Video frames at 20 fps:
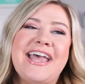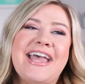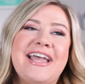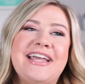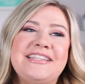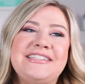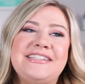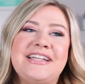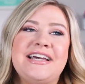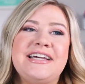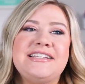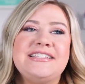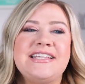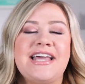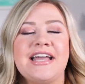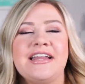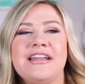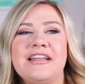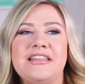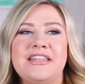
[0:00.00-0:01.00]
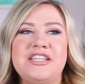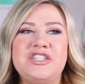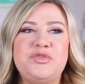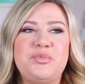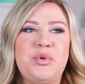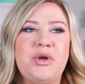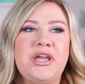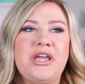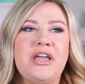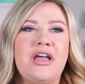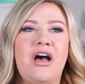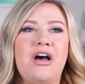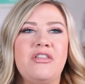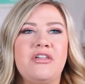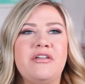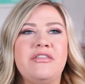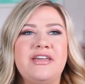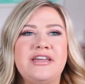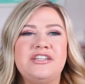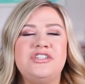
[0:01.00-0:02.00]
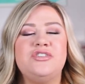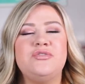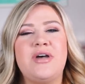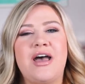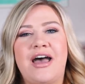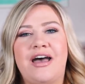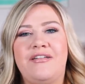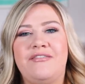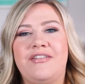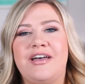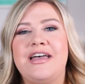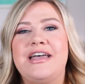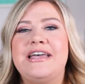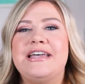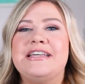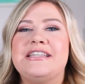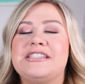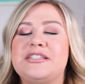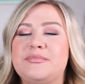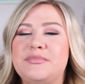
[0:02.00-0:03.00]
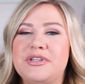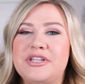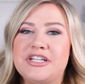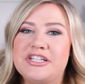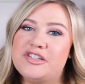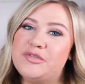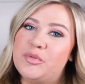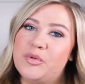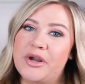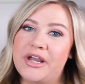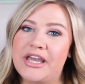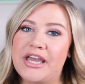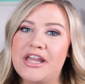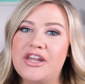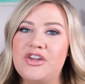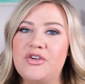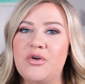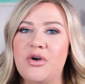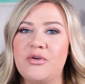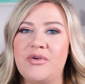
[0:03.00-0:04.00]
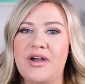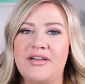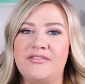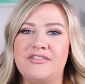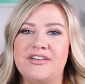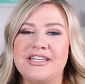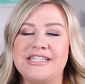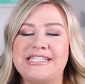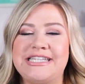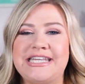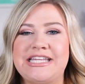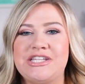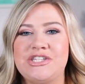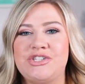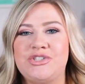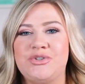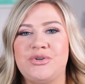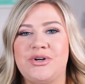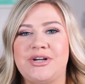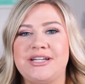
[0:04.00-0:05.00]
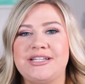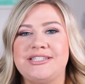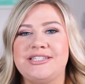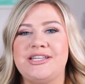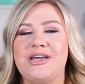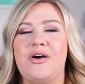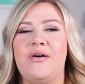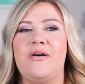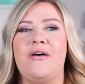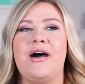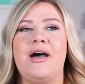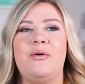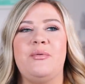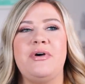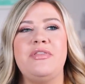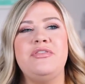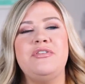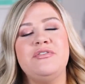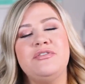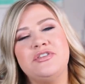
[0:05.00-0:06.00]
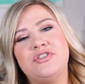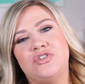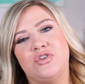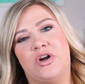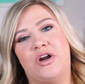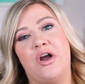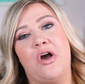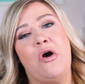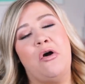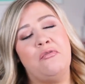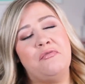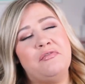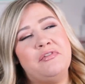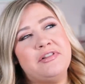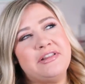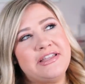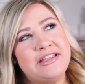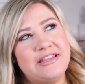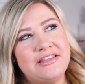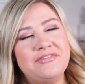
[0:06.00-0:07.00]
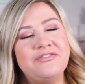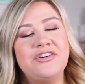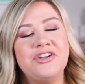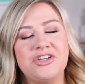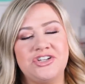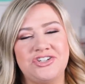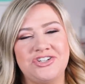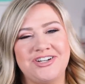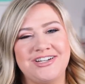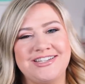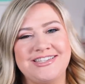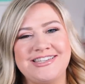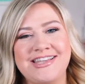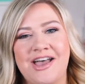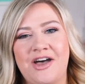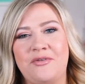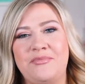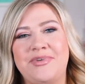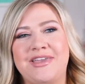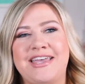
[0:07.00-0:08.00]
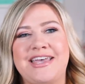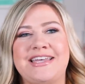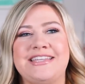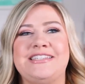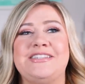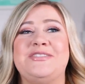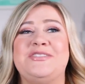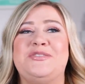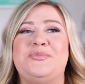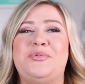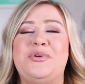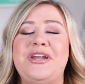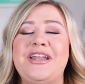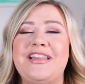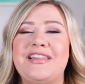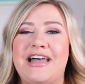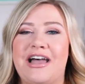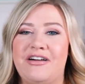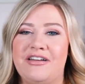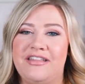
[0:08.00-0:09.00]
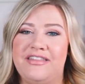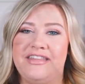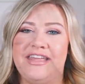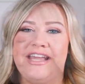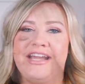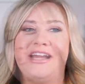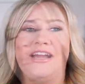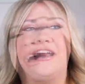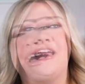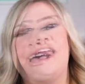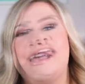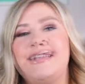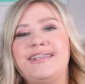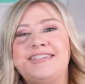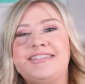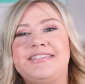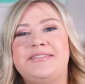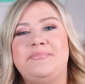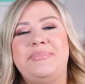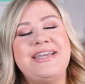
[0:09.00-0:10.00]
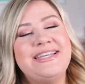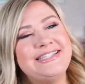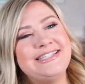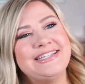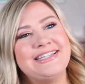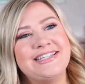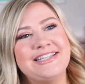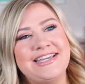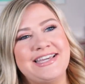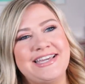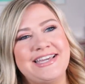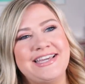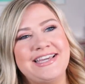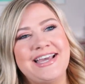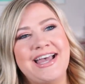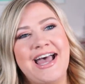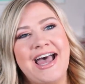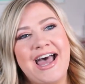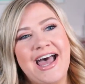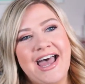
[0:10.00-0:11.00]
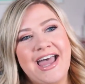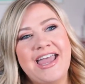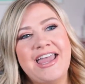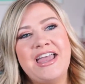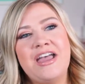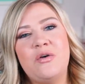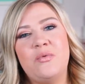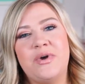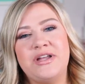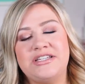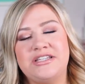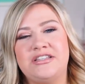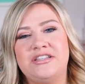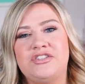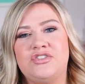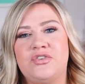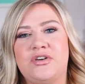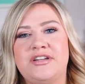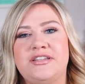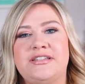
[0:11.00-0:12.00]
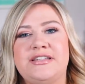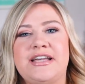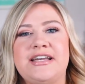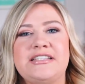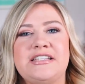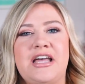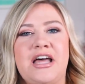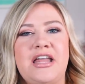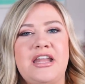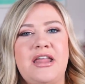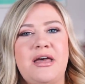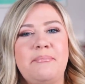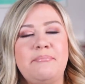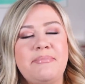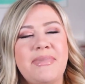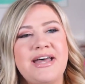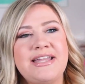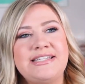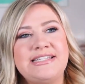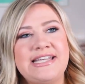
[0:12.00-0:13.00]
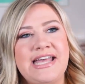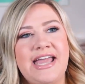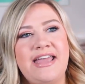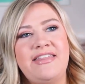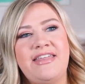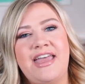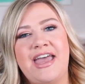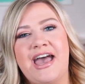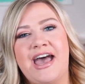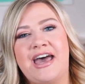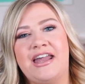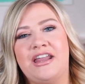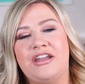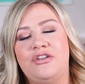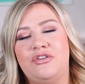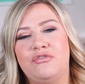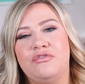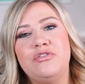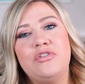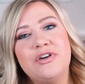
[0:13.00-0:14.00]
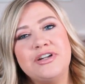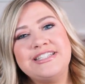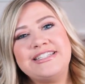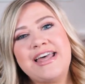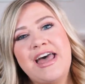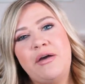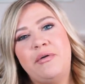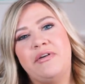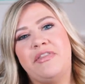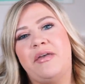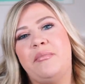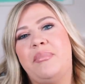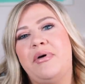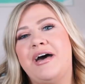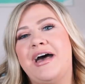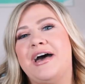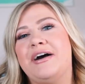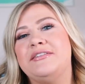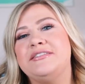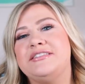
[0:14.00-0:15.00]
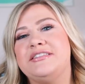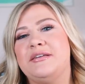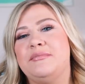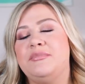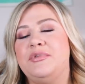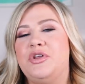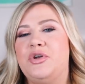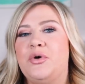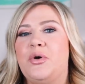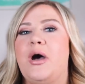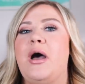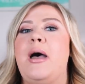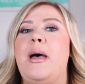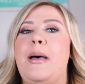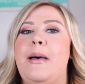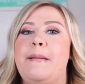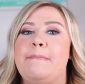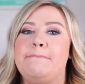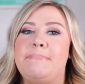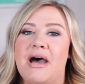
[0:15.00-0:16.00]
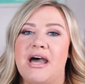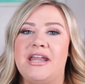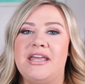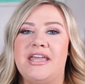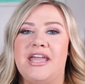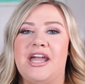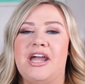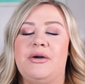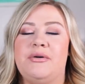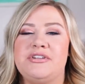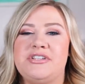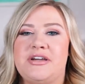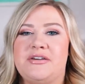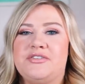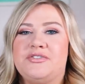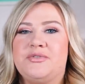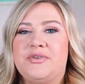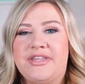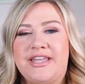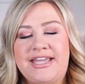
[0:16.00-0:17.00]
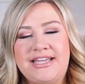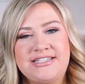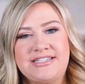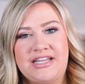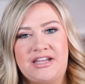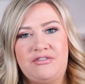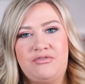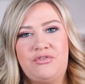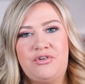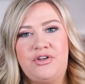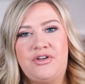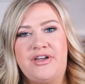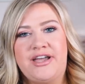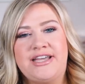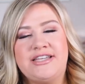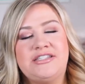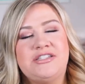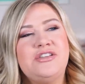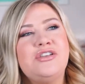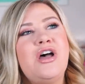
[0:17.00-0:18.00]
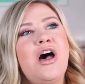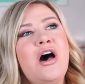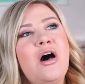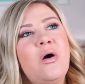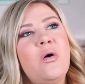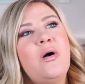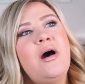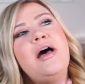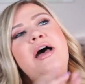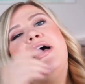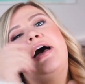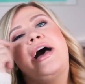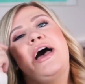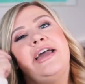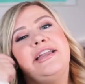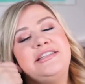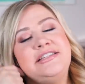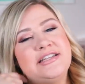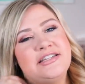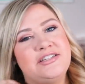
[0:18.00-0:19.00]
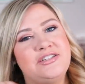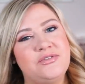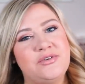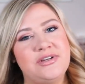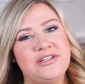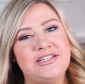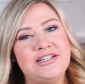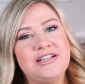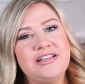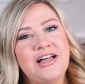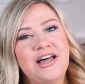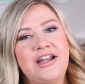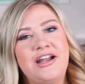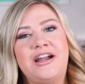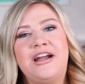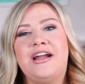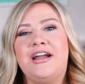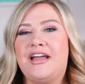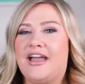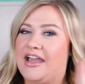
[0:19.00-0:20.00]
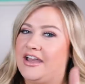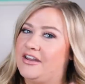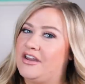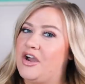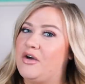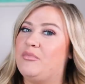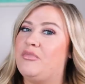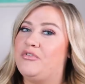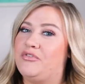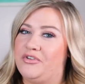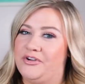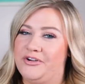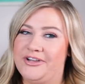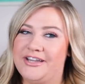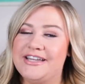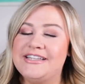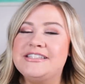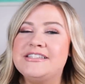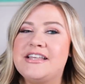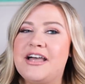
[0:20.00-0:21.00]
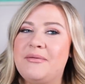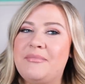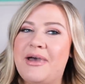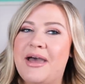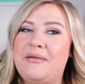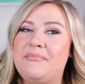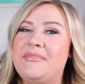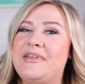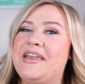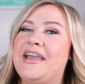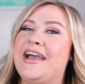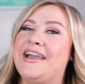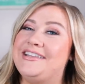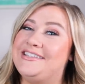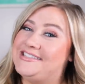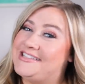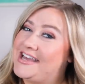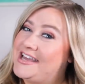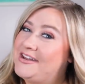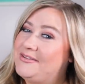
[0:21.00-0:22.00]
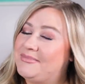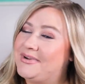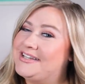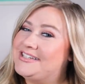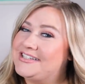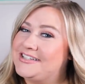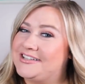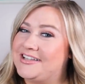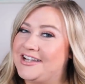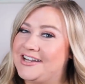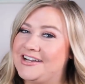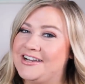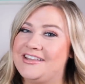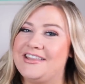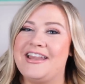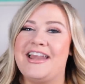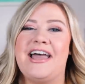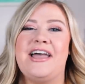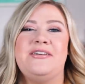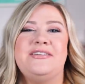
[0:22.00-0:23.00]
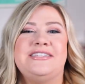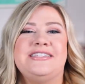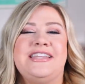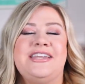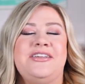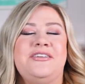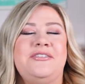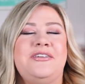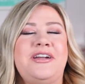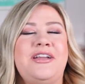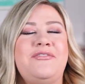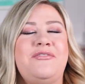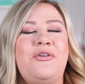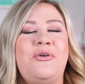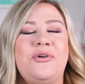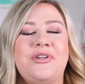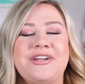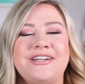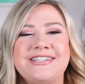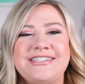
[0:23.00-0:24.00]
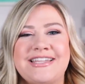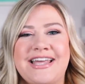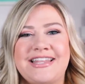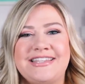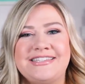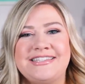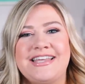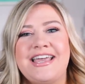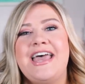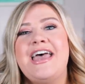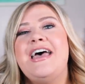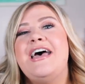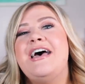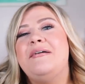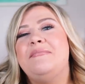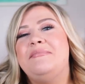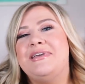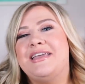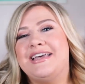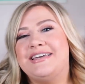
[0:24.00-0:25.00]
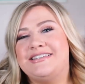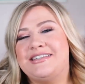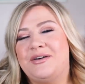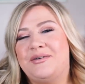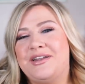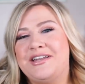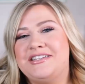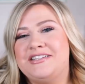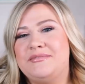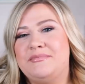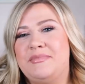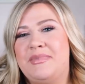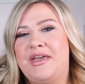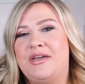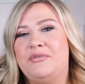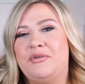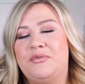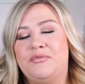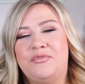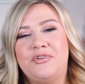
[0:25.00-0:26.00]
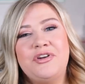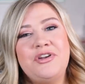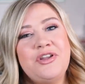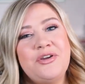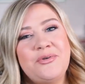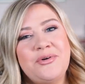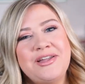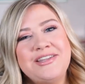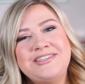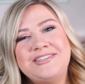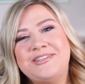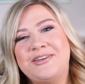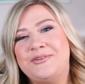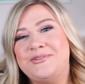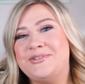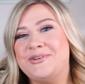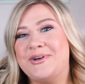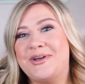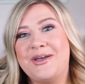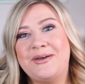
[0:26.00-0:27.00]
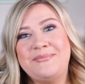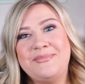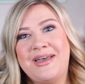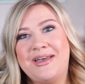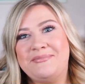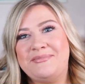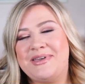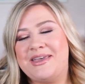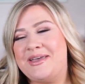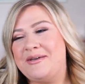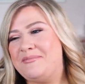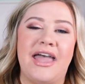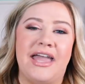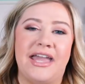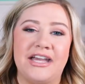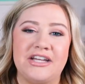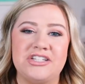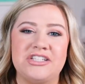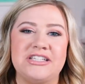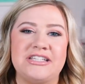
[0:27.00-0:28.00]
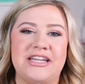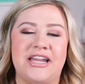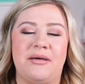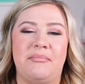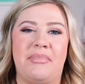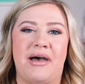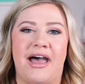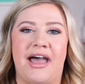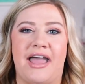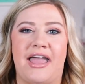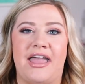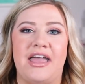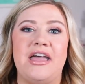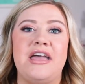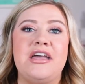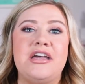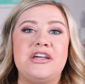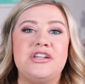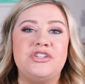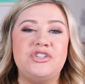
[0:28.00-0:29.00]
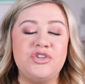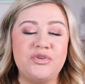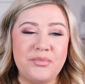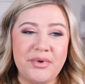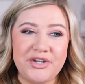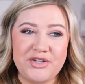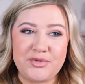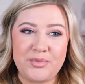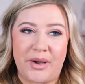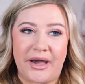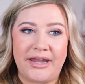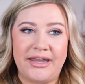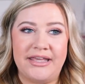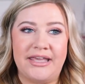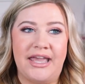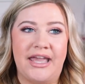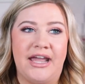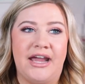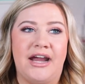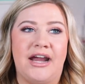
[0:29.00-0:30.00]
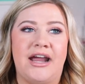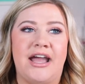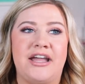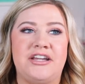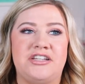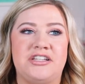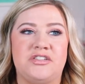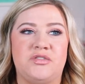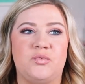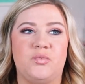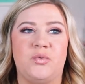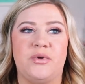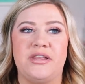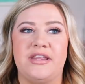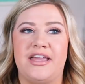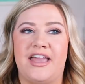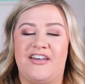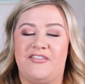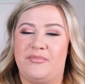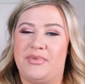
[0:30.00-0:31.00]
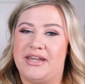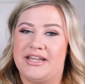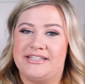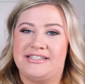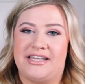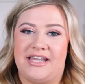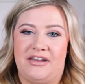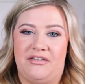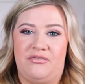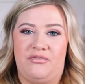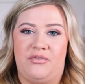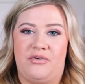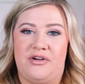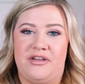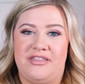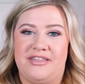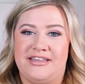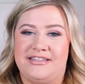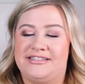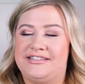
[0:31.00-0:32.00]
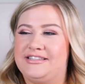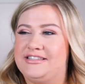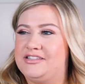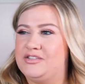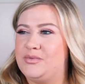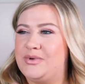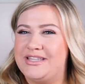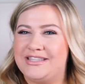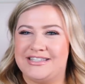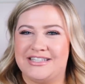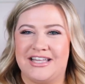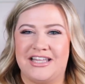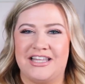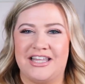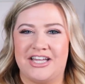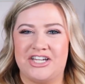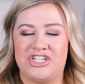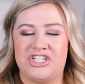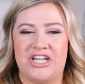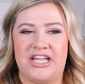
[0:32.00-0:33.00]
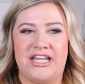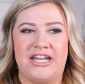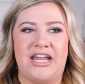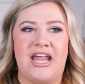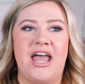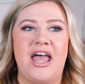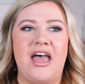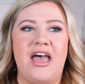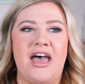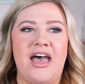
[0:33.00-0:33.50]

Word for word: It's not technically spring, although they do have some of their spring new arrivals in store. So I went through the store. Hopefully the footage turns out because it was pretty loud in there. But basically, I went to the stores because on Monday they had a new floor set where they put out some new body care, which I was really excited for. You guys know I did do a declutter. I know before you guys come at me, I said in my declutter that I was getting rid of older scents because I wanted to make room for new ones, so don't come at me. I actually didn't buy too much body care. I just really have been excited for this sweets collection.